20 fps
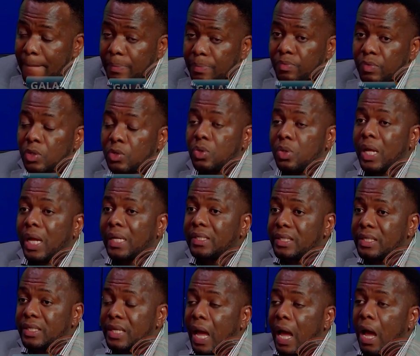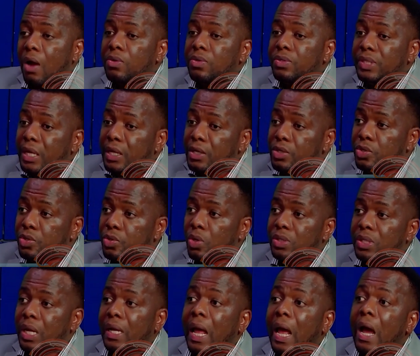So that is how dangerous
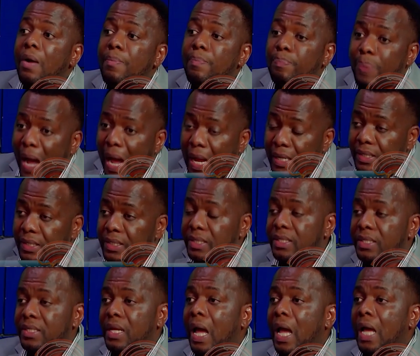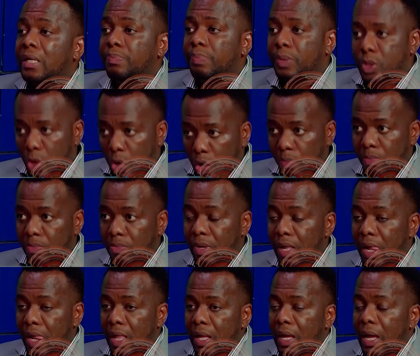and how bad this has become.
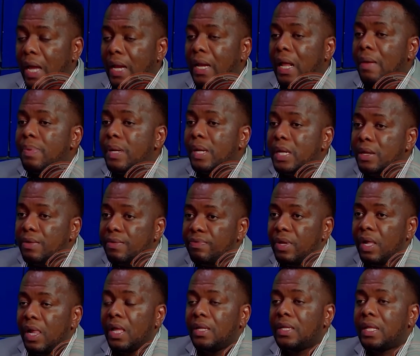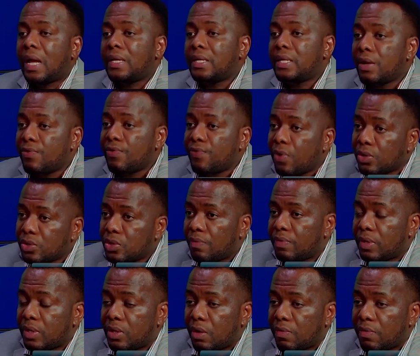And I believe that the effort of
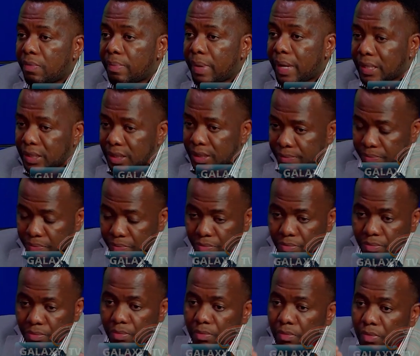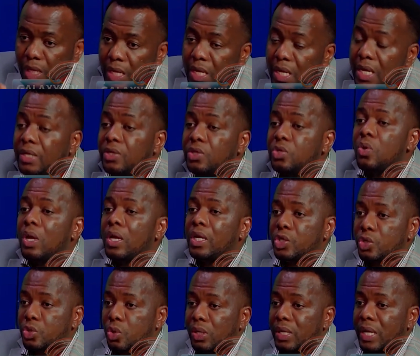the government is to
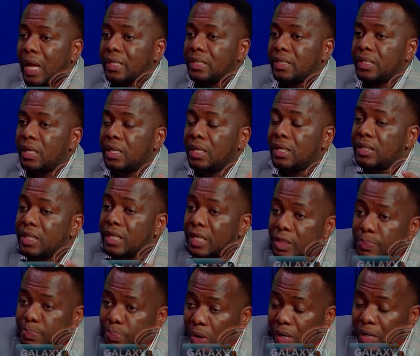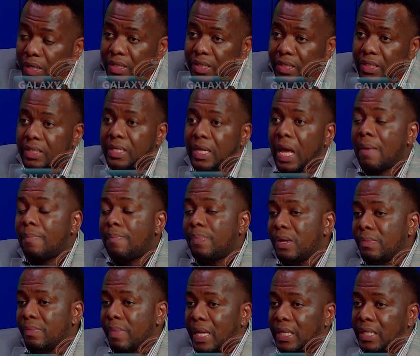ensure that these policies they are
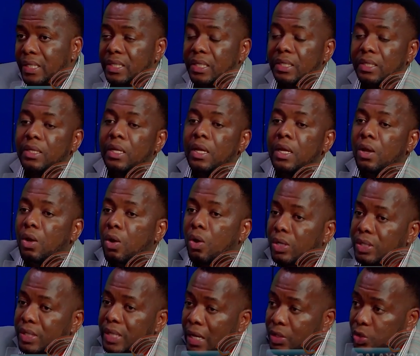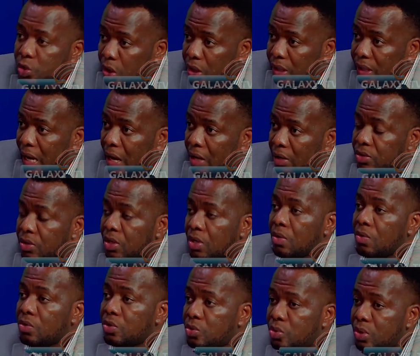implementing or they are throwing out
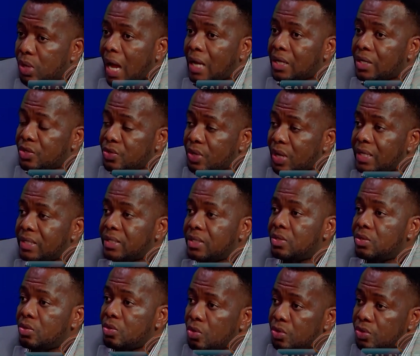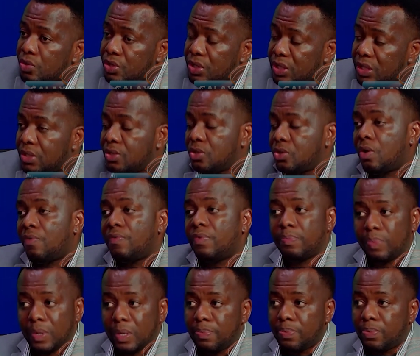should address those needs of the
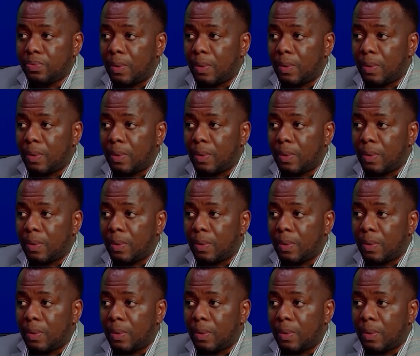people.